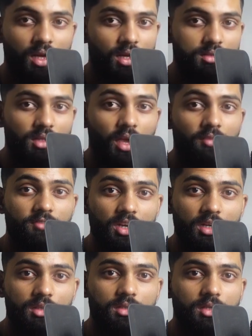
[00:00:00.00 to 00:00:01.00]
as a
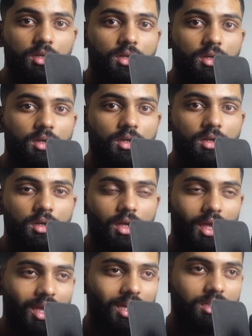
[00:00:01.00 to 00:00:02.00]
vegan.
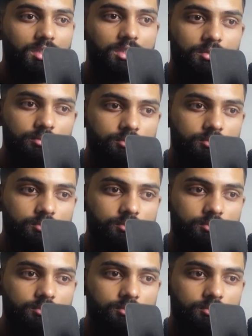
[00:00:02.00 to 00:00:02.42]
And